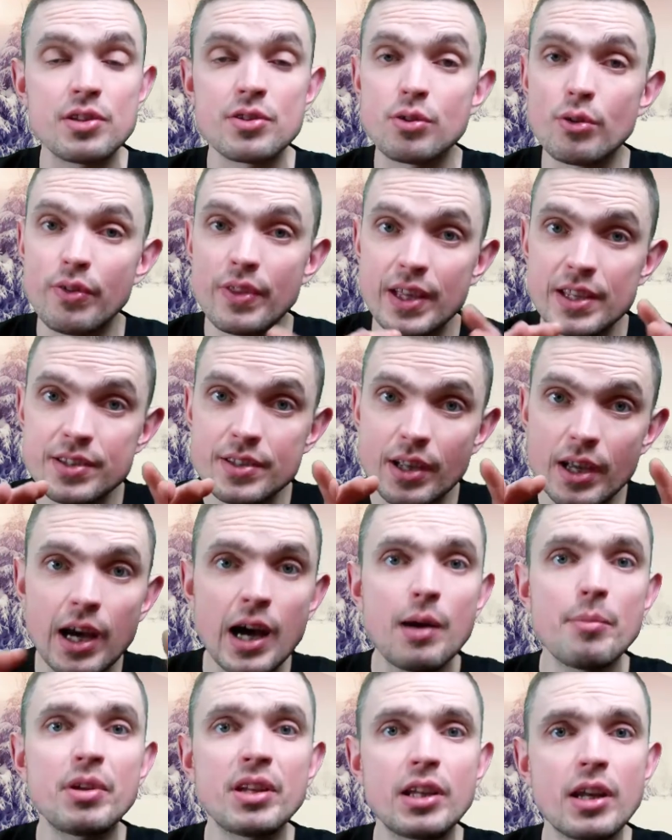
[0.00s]
So that's the
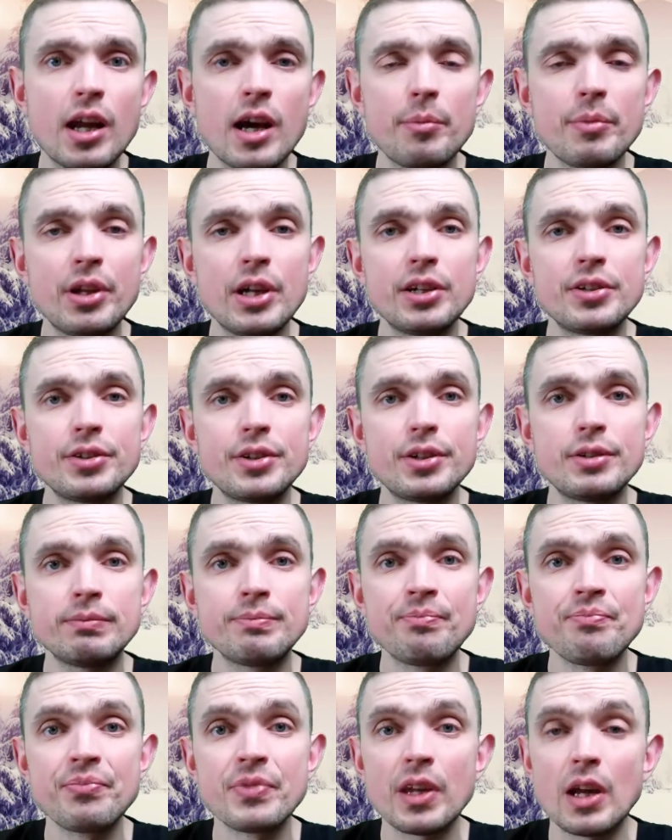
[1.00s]
common
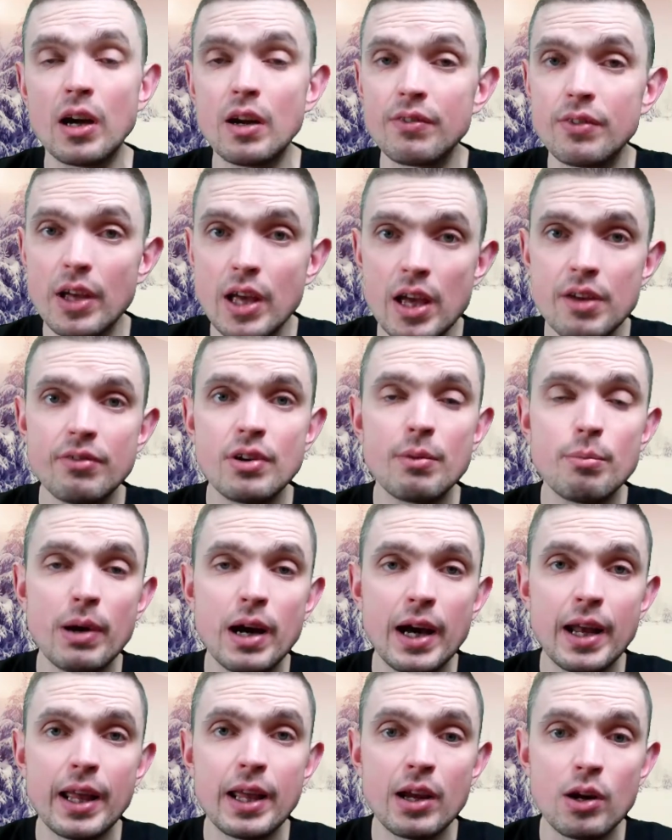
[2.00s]
denominator of
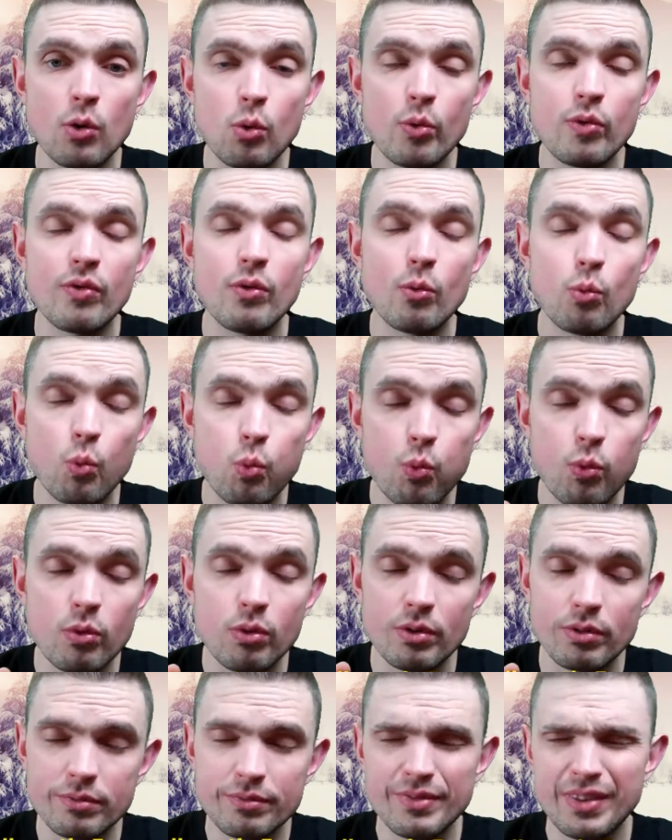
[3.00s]
everybody
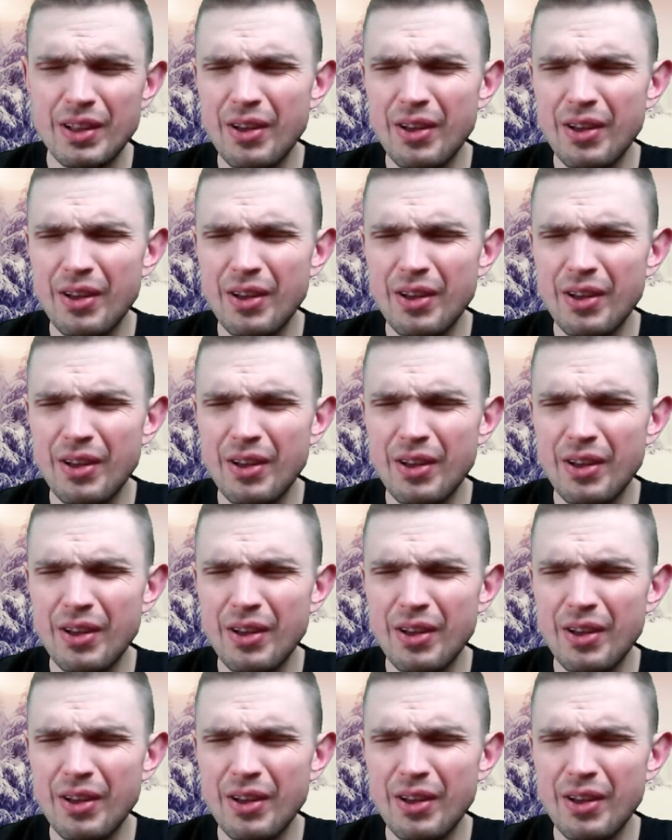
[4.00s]
who